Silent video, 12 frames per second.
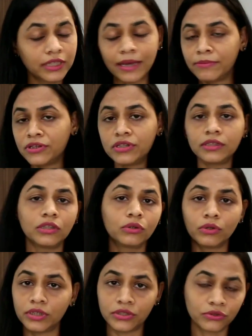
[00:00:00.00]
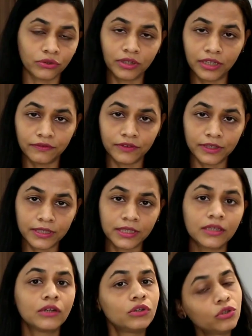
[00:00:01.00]
damaging the cholesterol
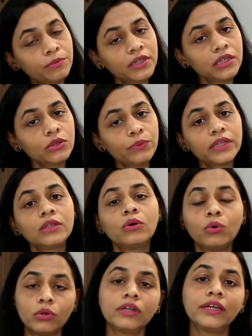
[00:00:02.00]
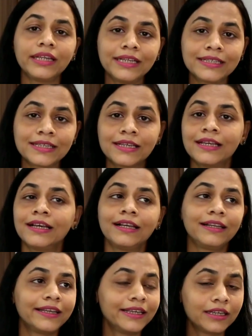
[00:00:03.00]
levels. To begin with, whole grains
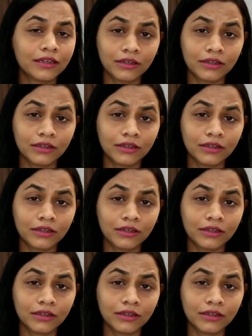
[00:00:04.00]
like